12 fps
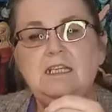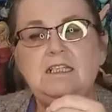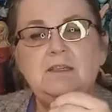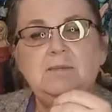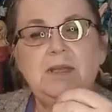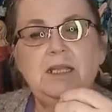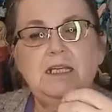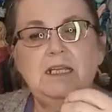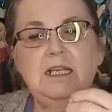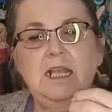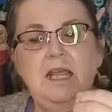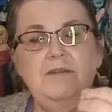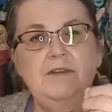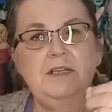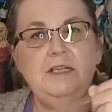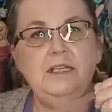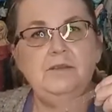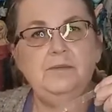to make it have a
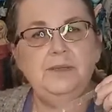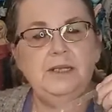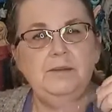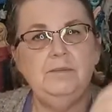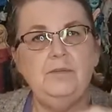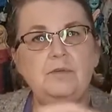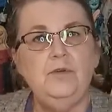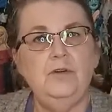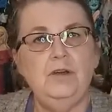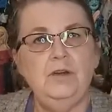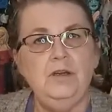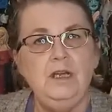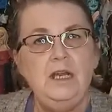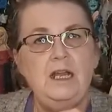little bit more